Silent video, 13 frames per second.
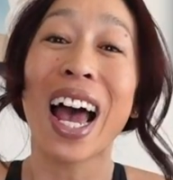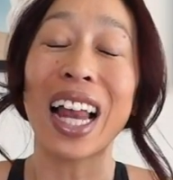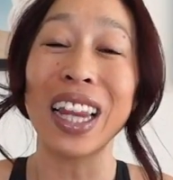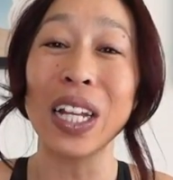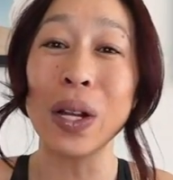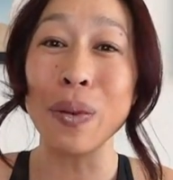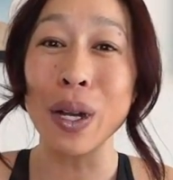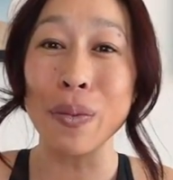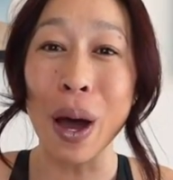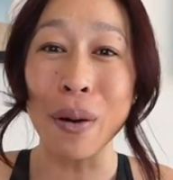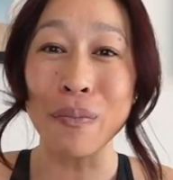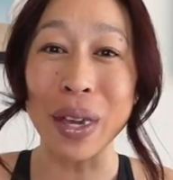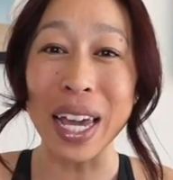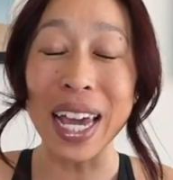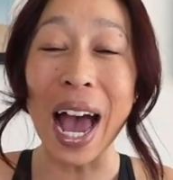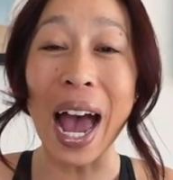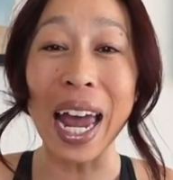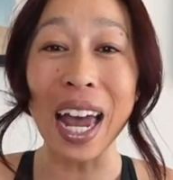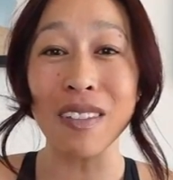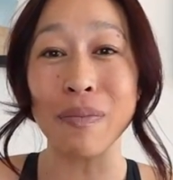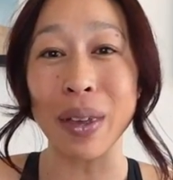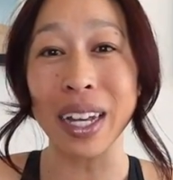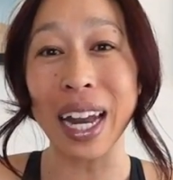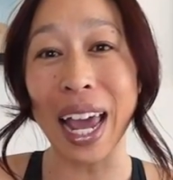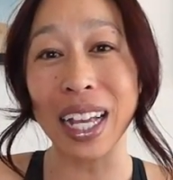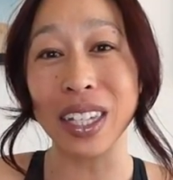A little bit about me, I have
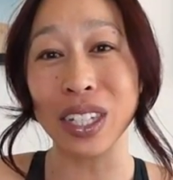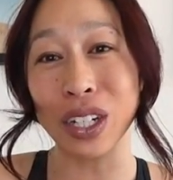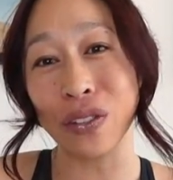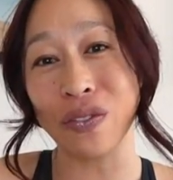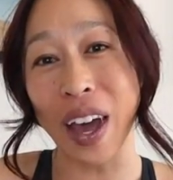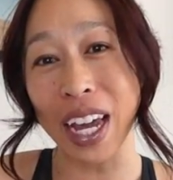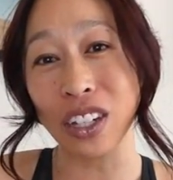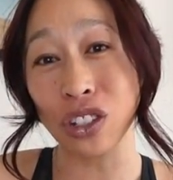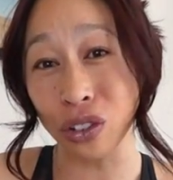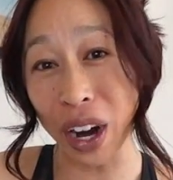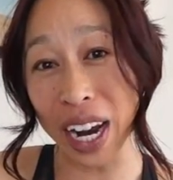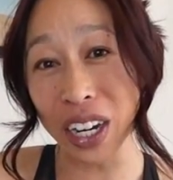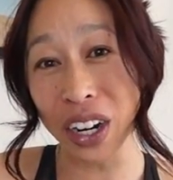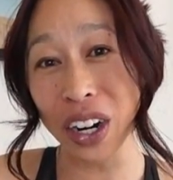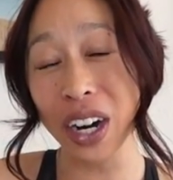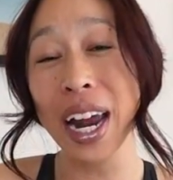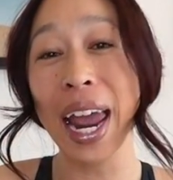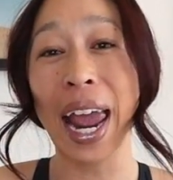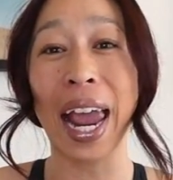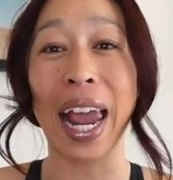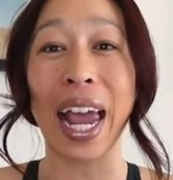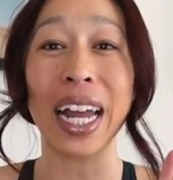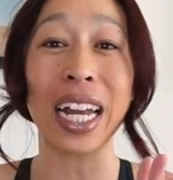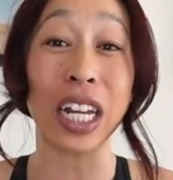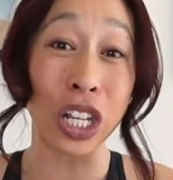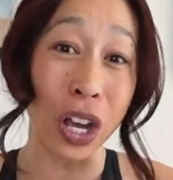been a certified trainer
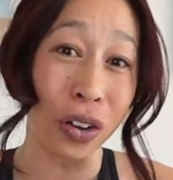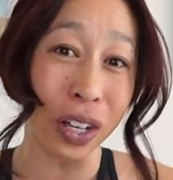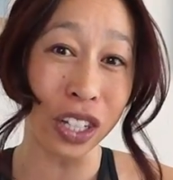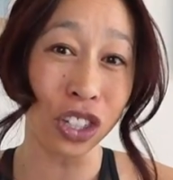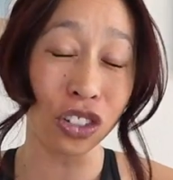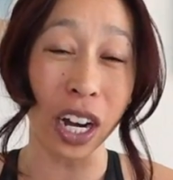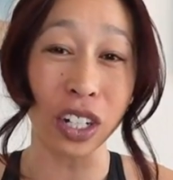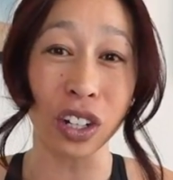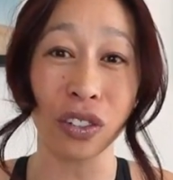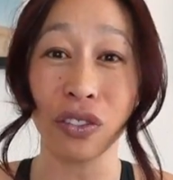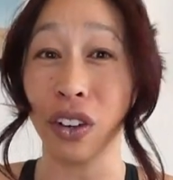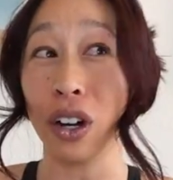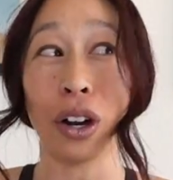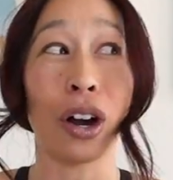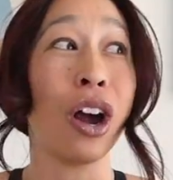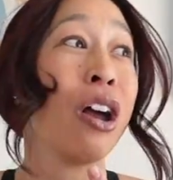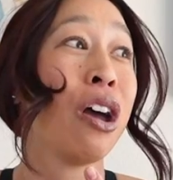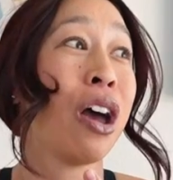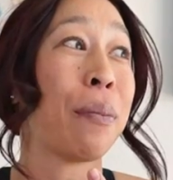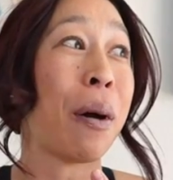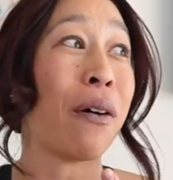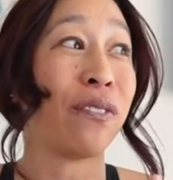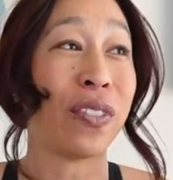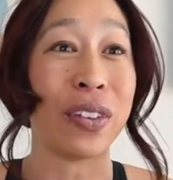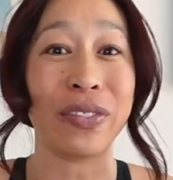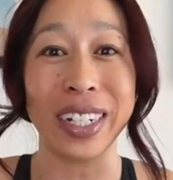and yoga instructor for about
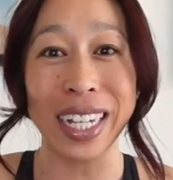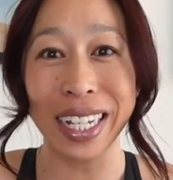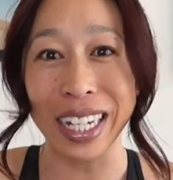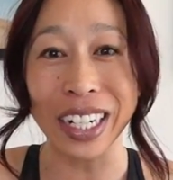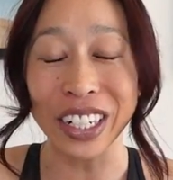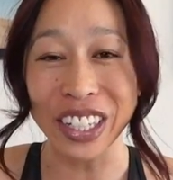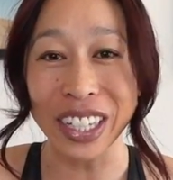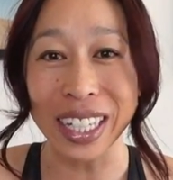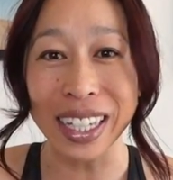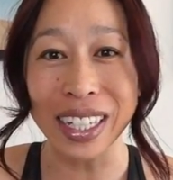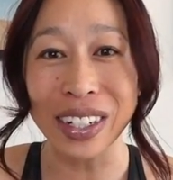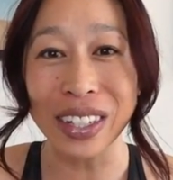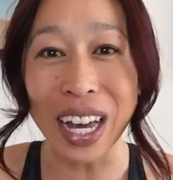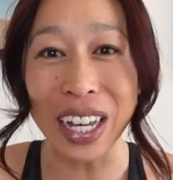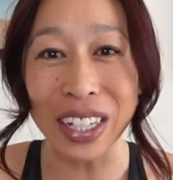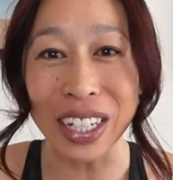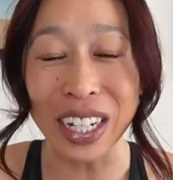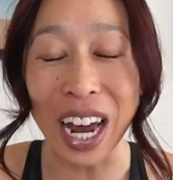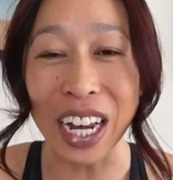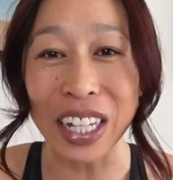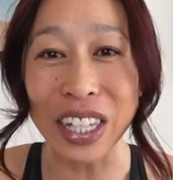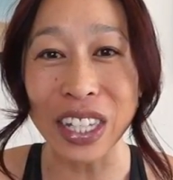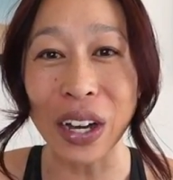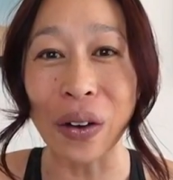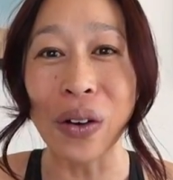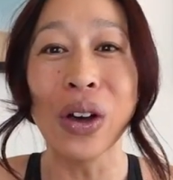15 years, since 2009.
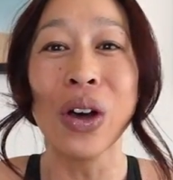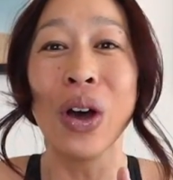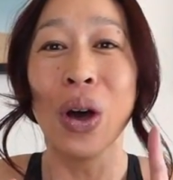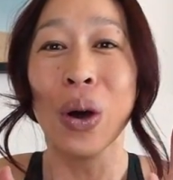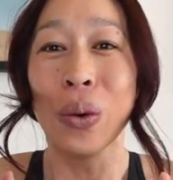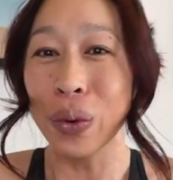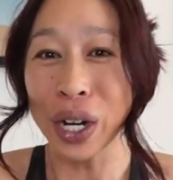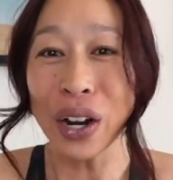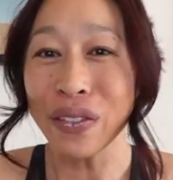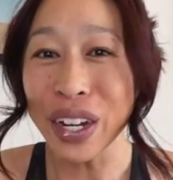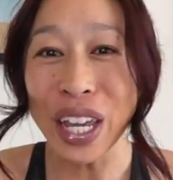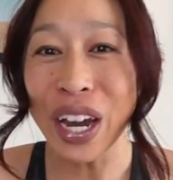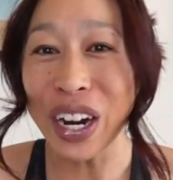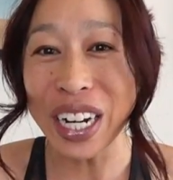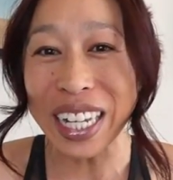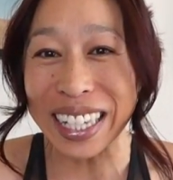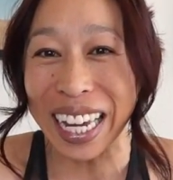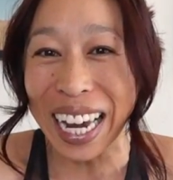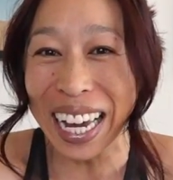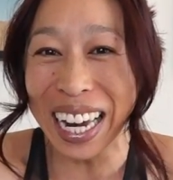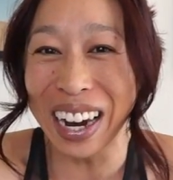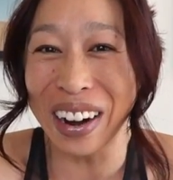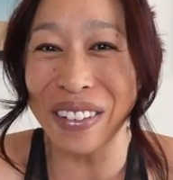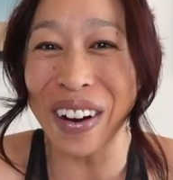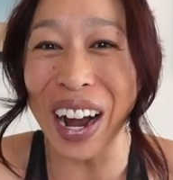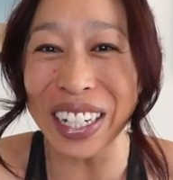So whatever year it is
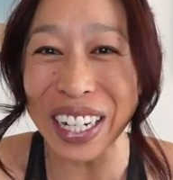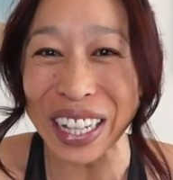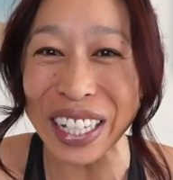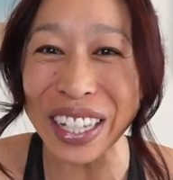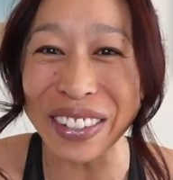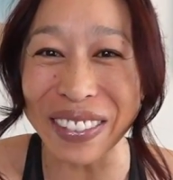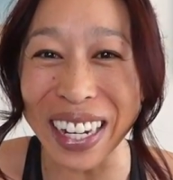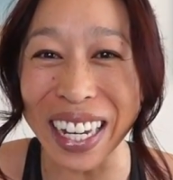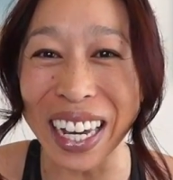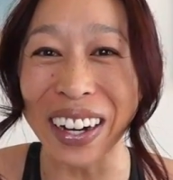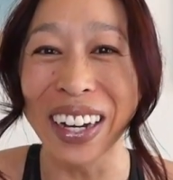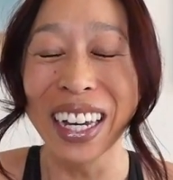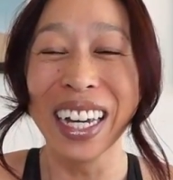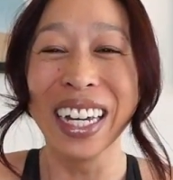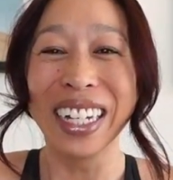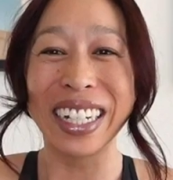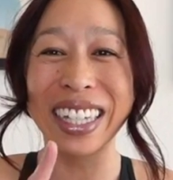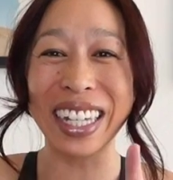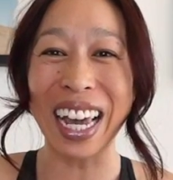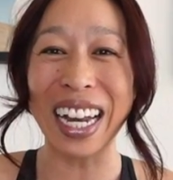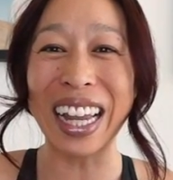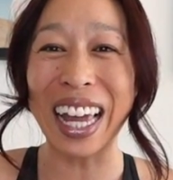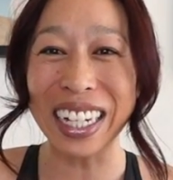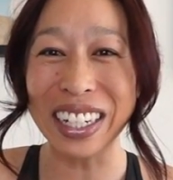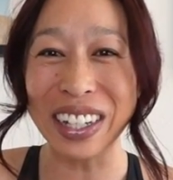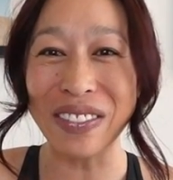you're watching this video, just kind of
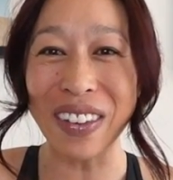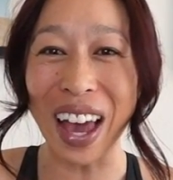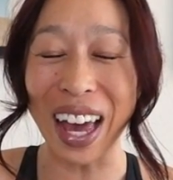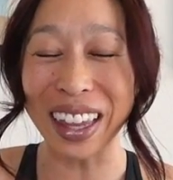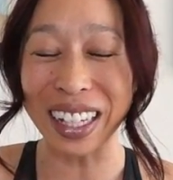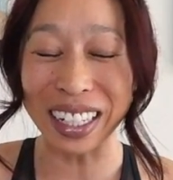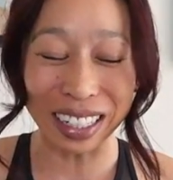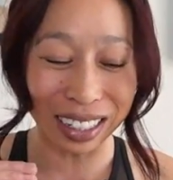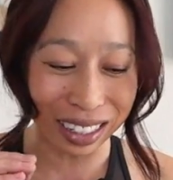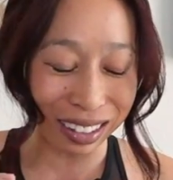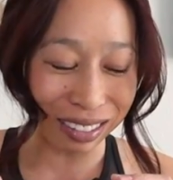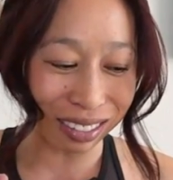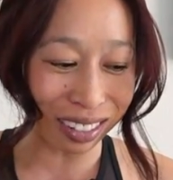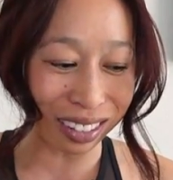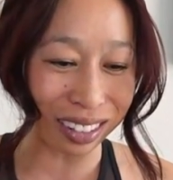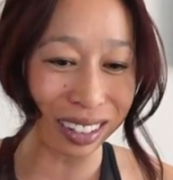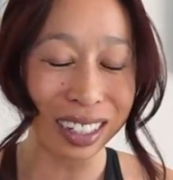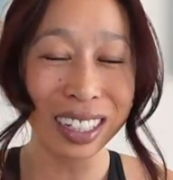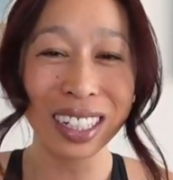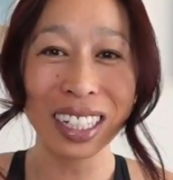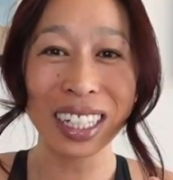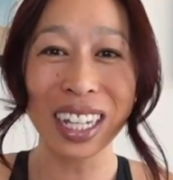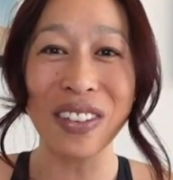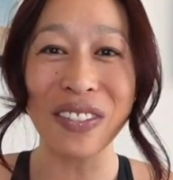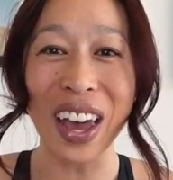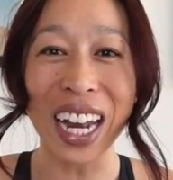like do the math and we'll
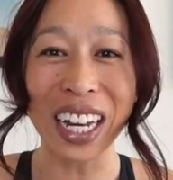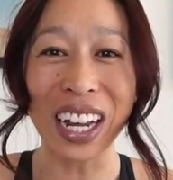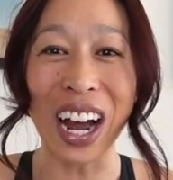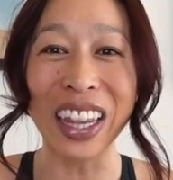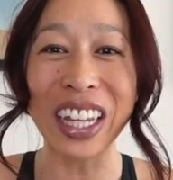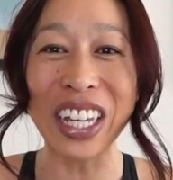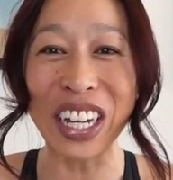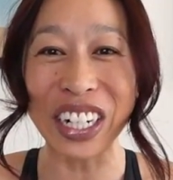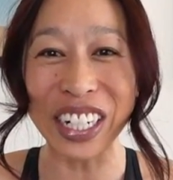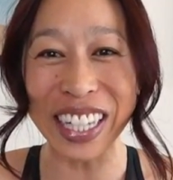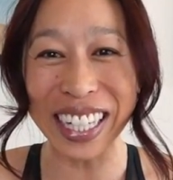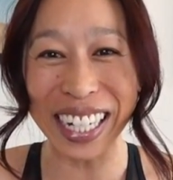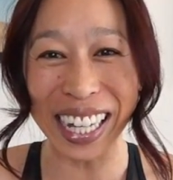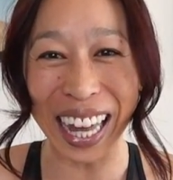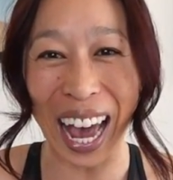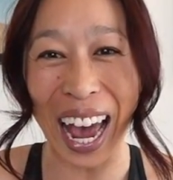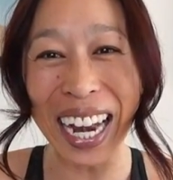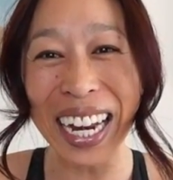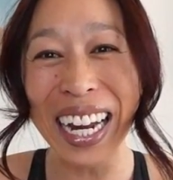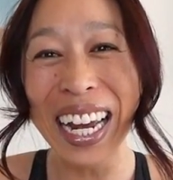keep adding on the years to that.